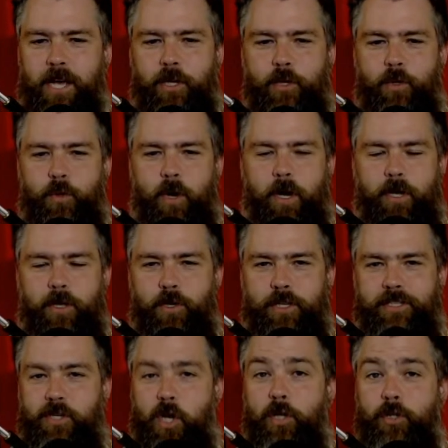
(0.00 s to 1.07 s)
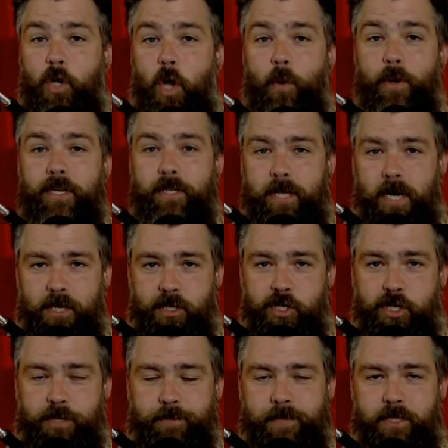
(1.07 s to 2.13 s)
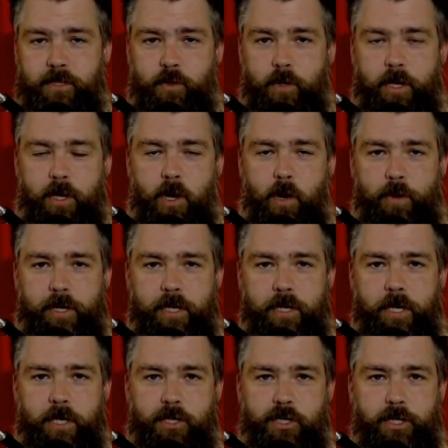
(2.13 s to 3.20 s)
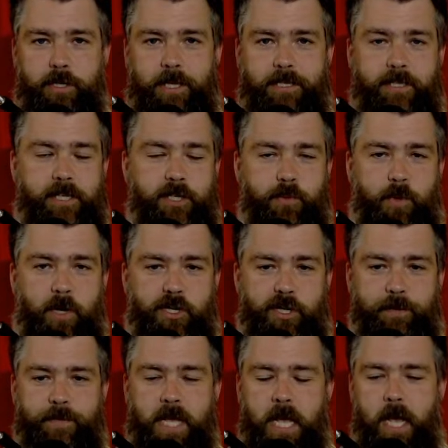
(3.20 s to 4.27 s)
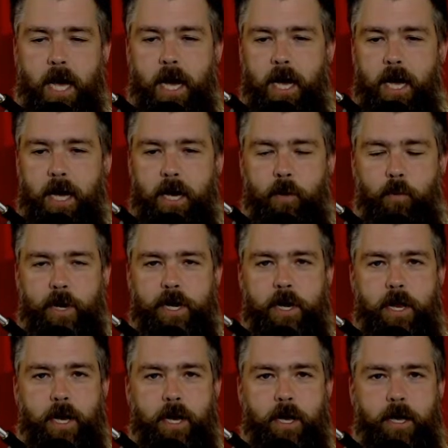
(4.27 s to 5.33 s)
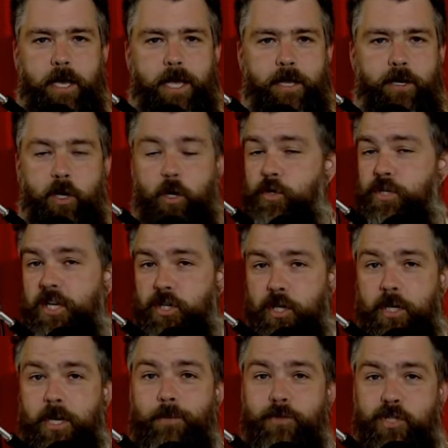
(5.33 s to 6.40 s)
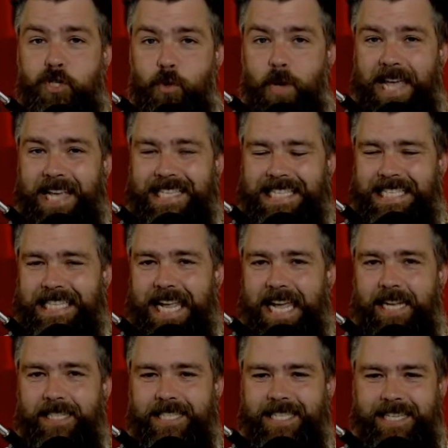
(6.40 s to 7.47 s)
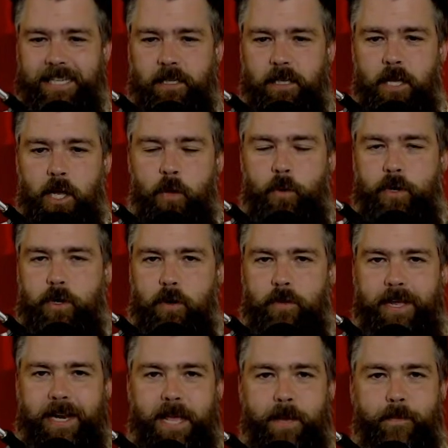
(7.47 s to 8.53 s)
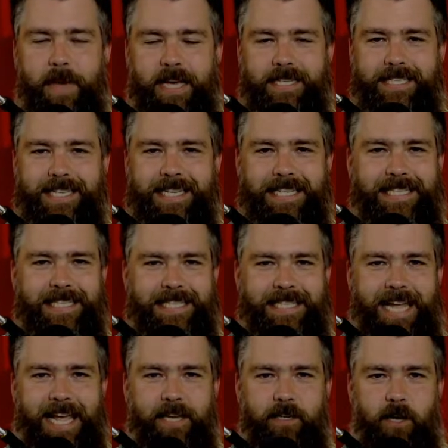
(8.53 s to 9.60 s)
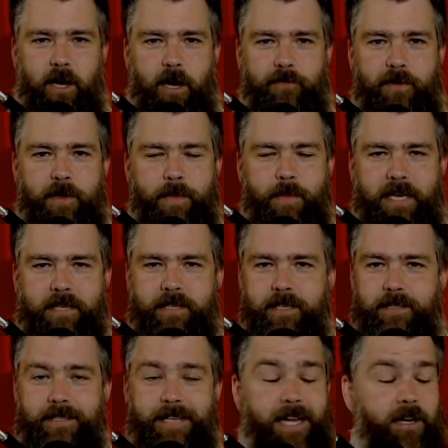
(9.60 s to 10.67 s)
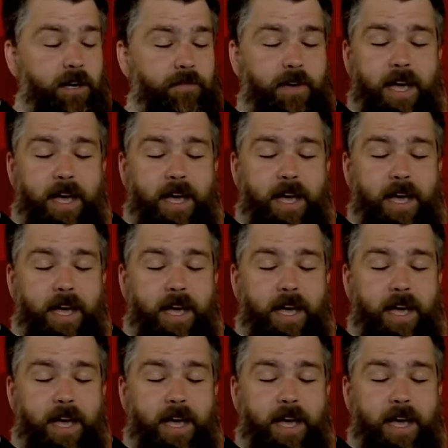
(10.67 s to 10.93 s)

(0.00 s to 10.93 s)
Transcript: It's called going Dutch. That's right, going Dutch. That's the expression. When a negotiation comes to a standstill, we call that a Mexican standoff. A Mexican standoff.